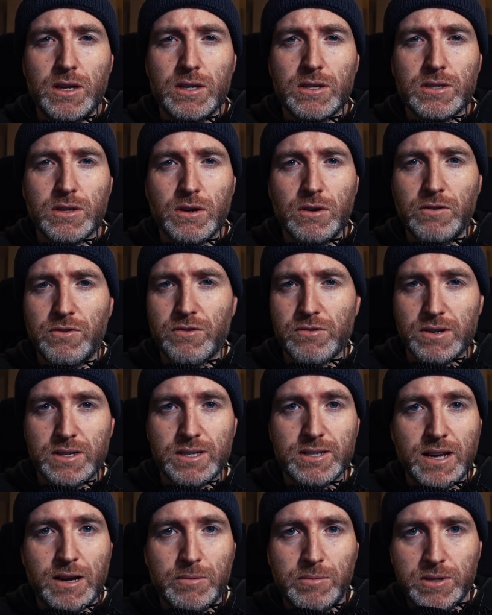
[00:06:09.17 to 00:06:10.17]
So for
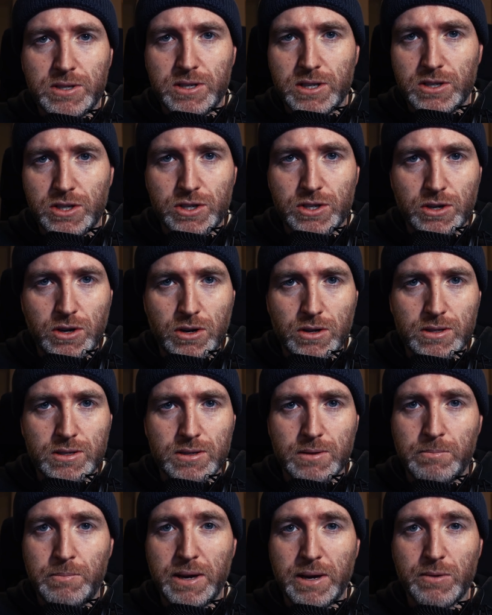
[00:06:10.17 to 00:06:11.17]
establishing shots
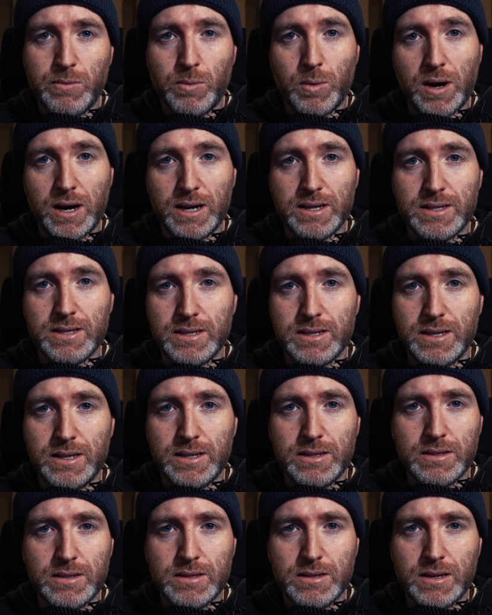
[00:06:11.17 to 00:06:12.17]
and big wide
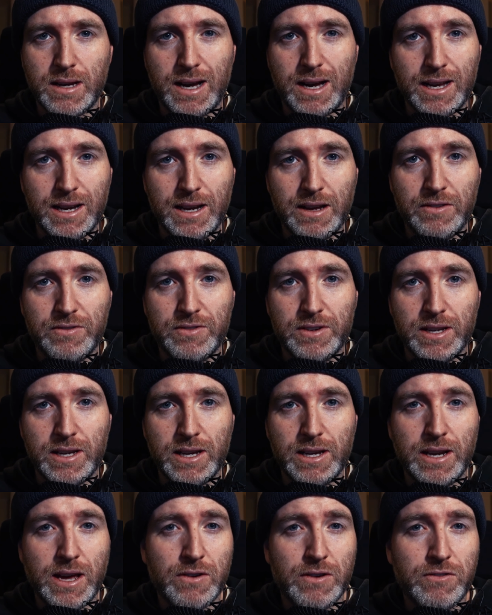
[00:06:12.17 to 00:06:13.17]
scenes, I left it
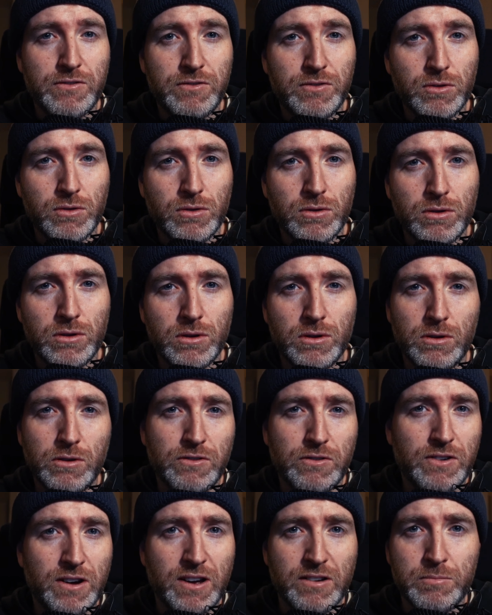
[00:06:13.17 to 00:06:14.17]
in f4 or
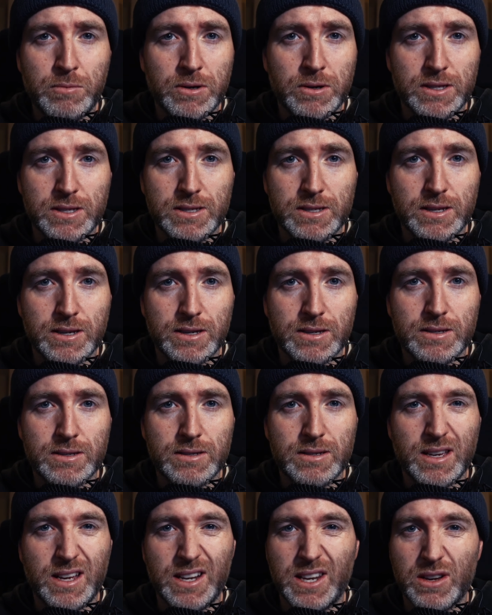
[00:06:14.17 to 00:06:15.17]

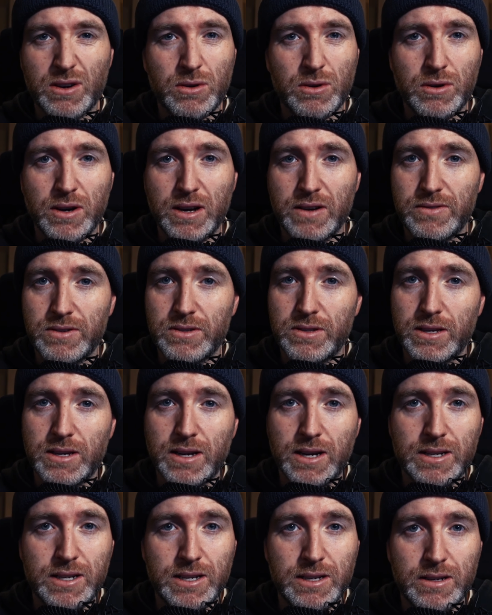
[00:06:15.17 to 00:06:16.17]
5.6 and it caught everything
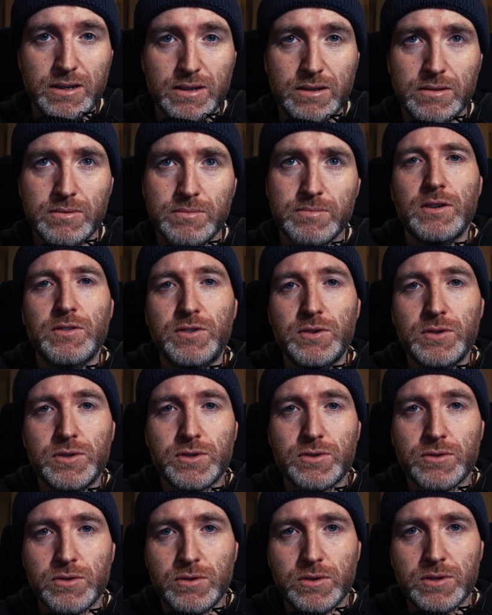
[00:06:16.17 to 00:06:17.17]
I needed. If you
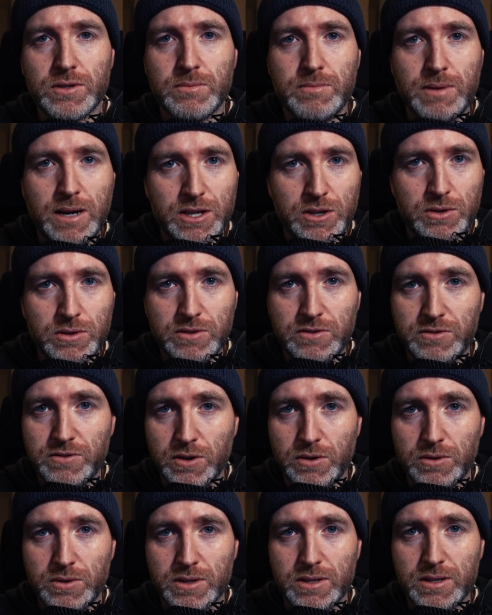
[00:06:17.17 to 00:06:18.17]
struggle to manually
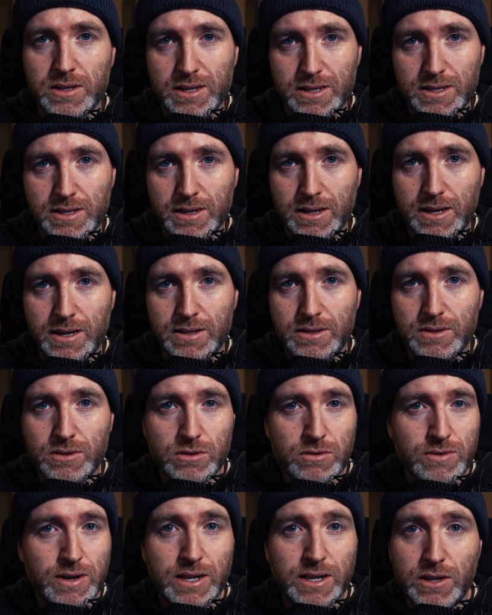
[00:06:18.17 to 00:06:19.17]
focus this lens
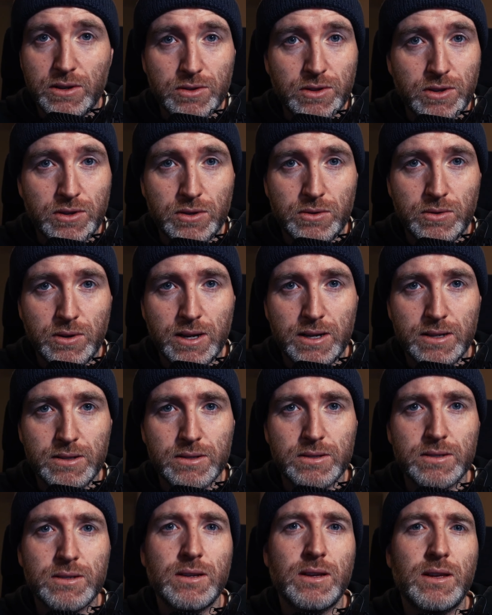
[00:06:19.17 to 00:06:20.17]
or any other new
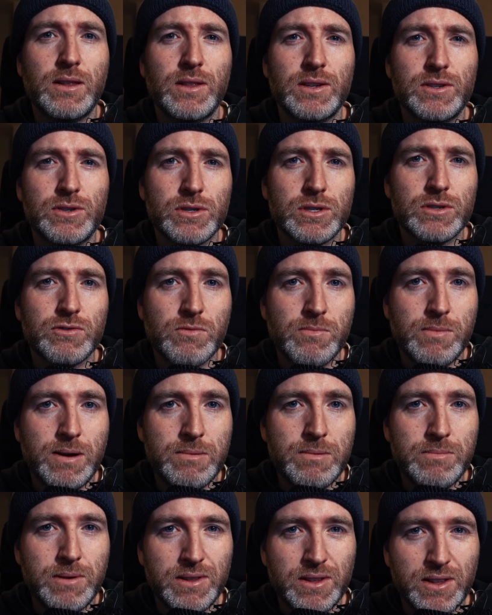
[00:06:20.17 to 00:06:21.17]
lens, then just
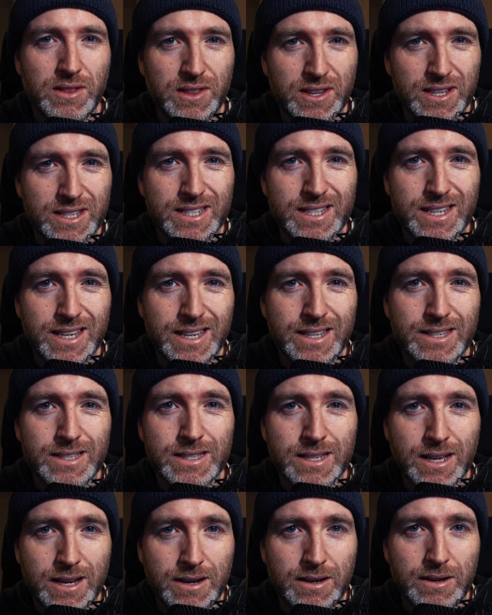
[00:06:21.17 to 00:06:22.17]
remember that this takes
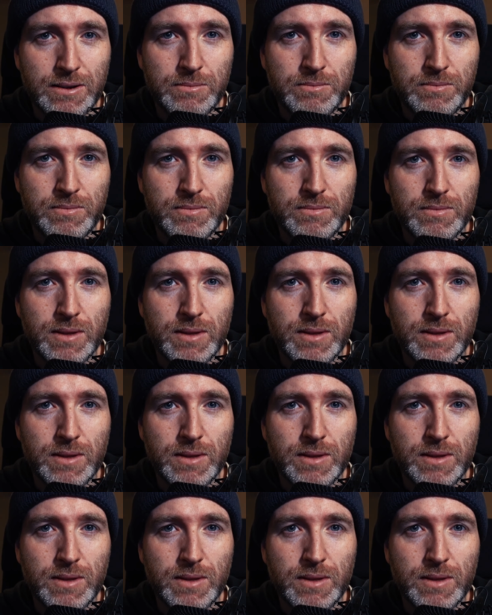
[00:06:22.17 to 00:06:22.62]
time